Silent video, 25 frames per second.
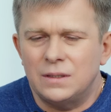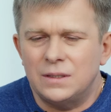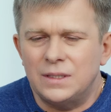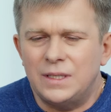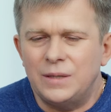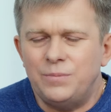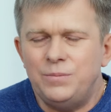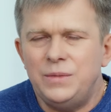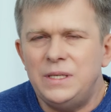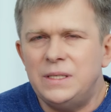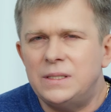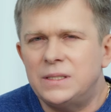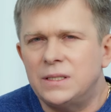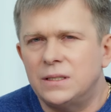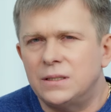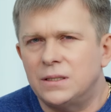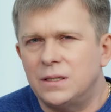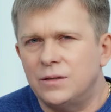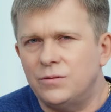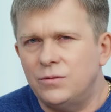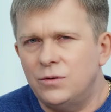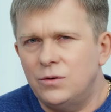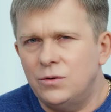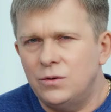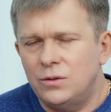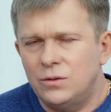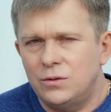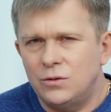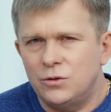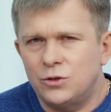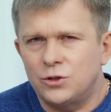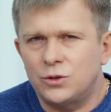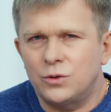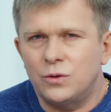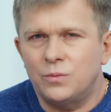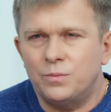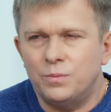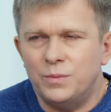can achieve
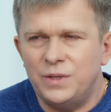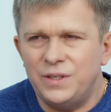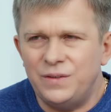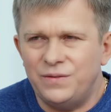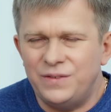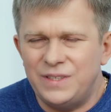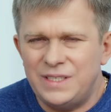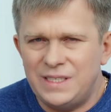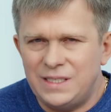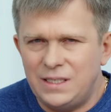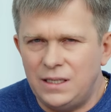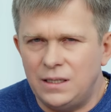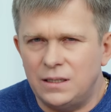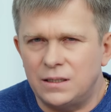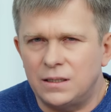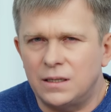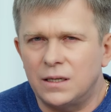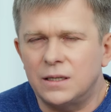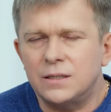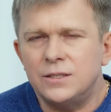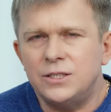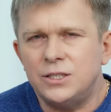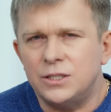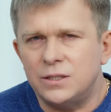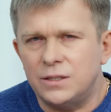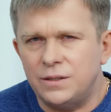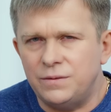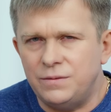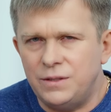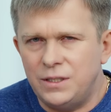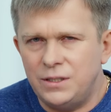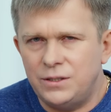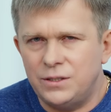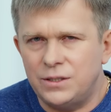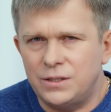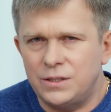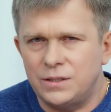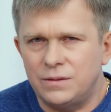that all of us,
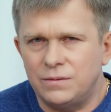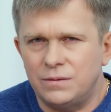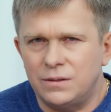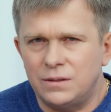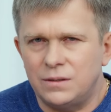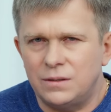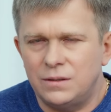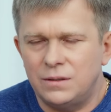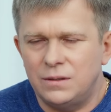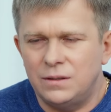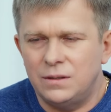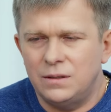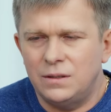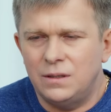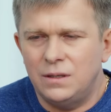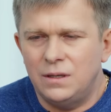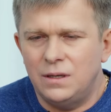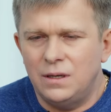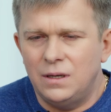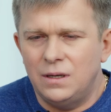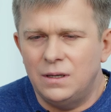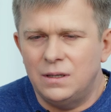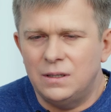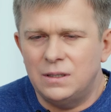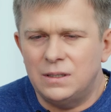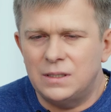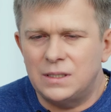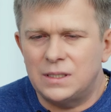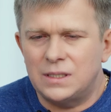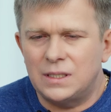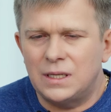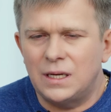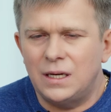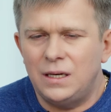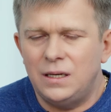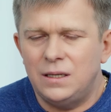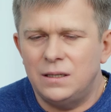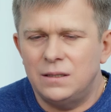as humanity,
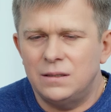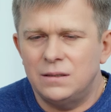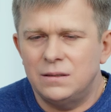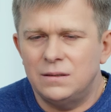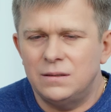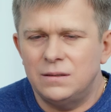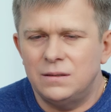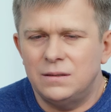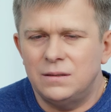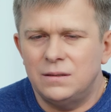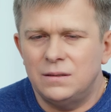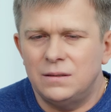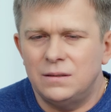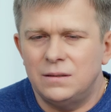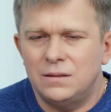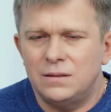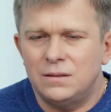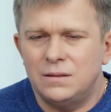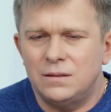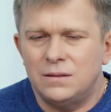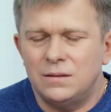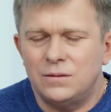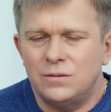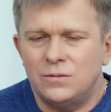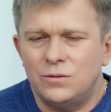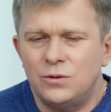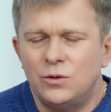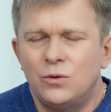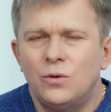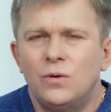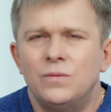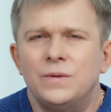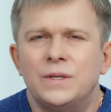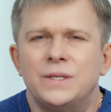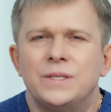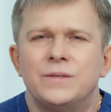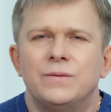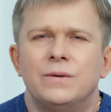become
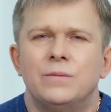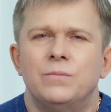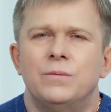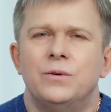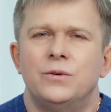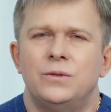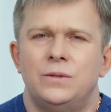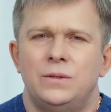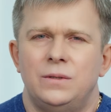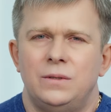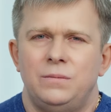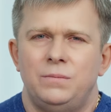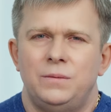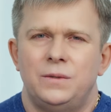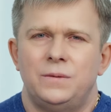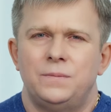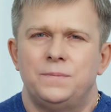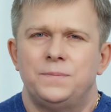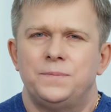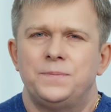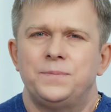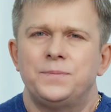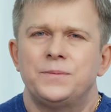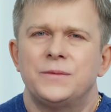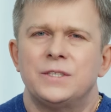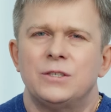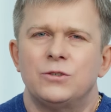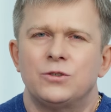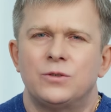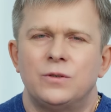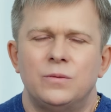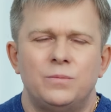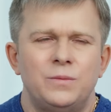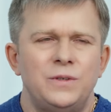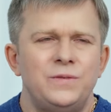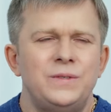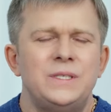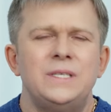spiritually free,
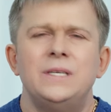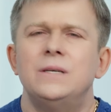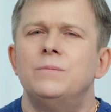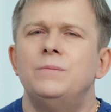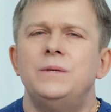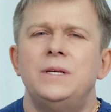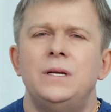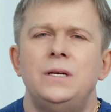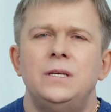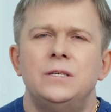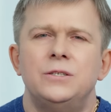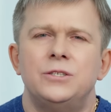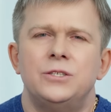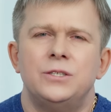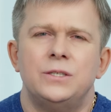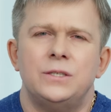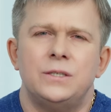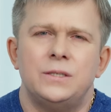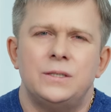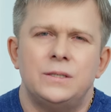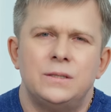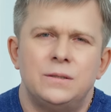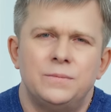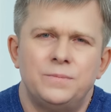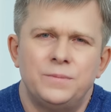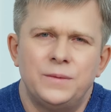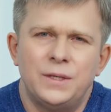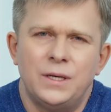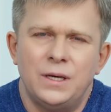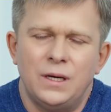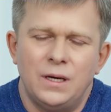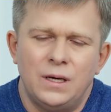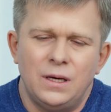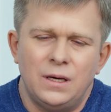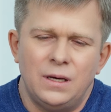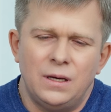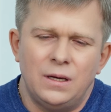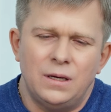so that all of us gain
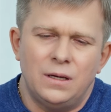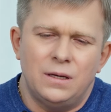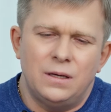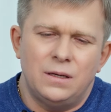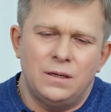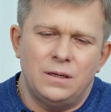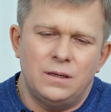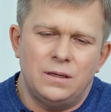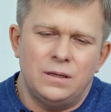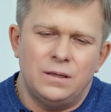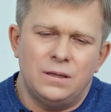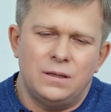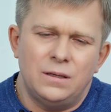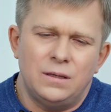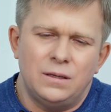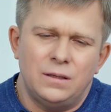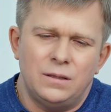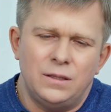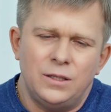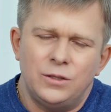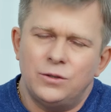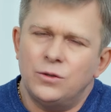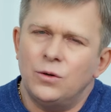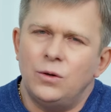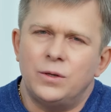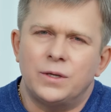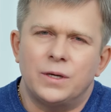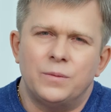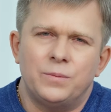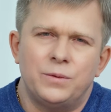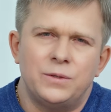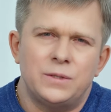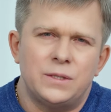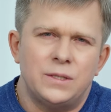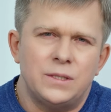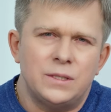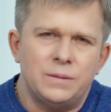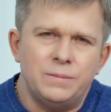life, not
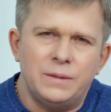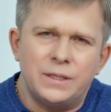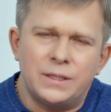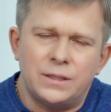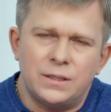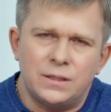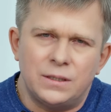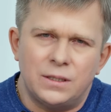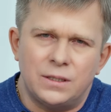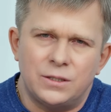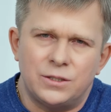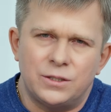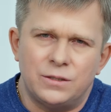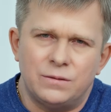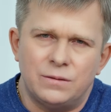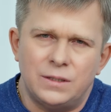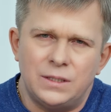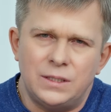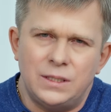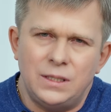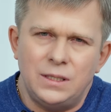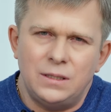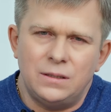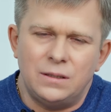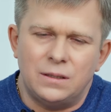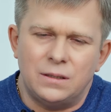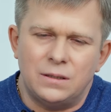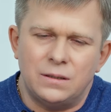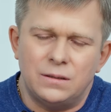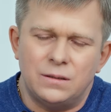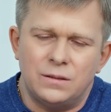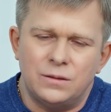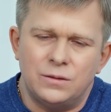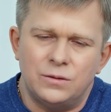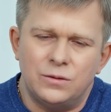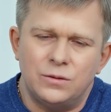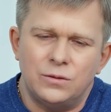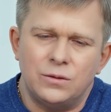only after the death of our
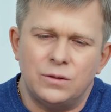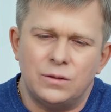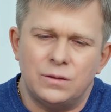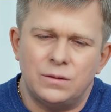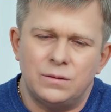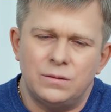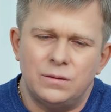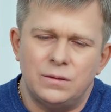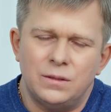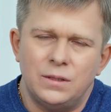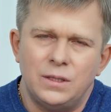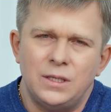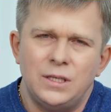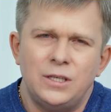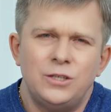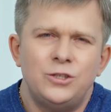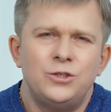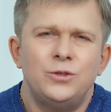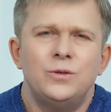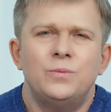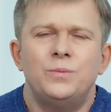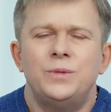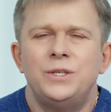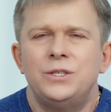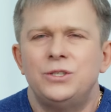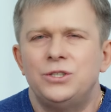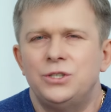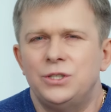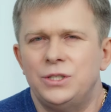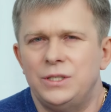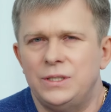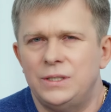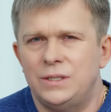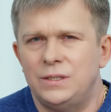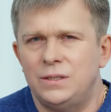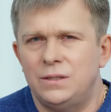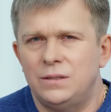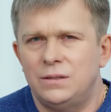bodies, but
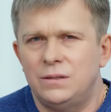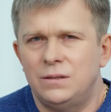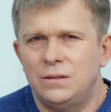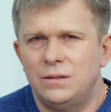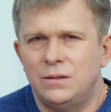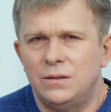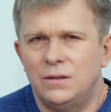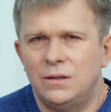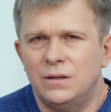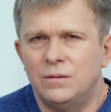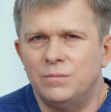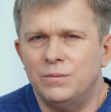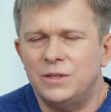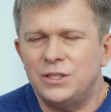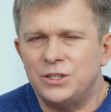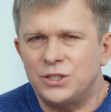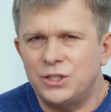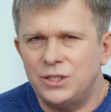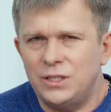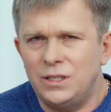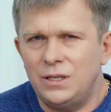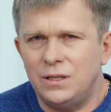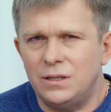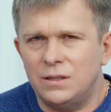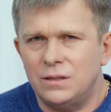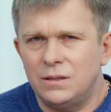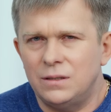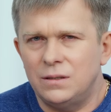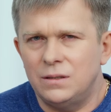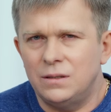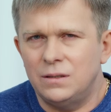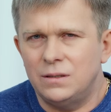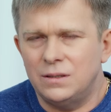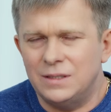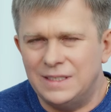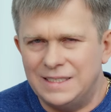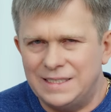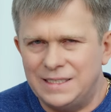already during lifetime, so
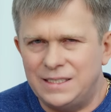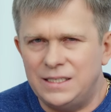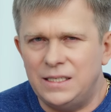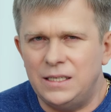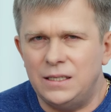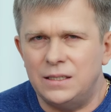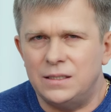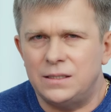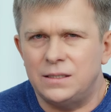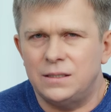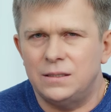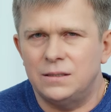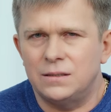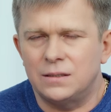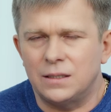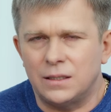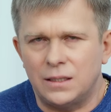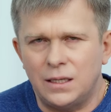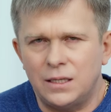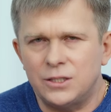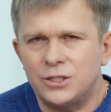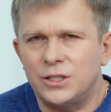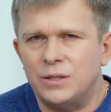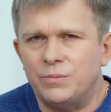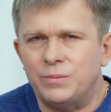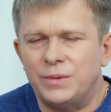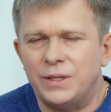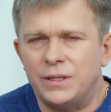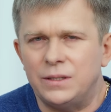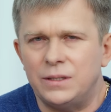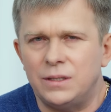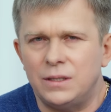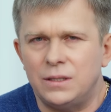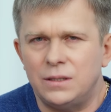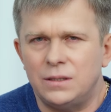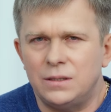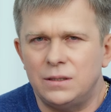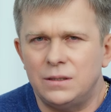that we live here, on our
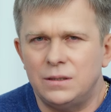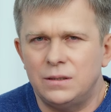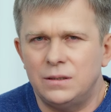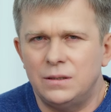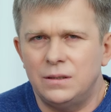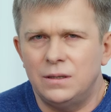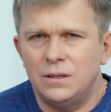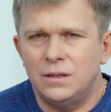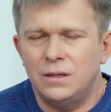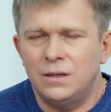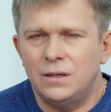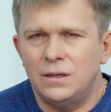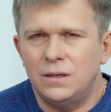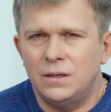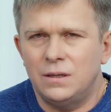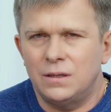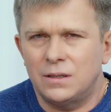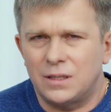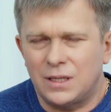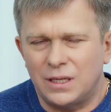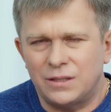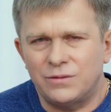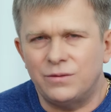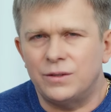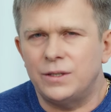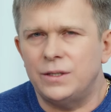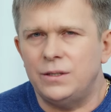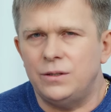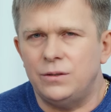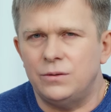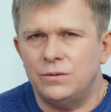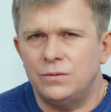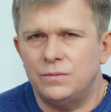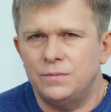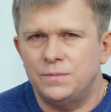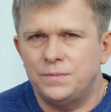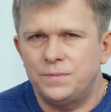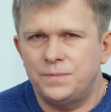planet, like in
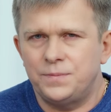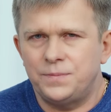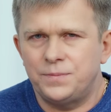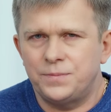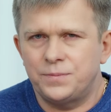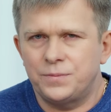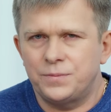heaven.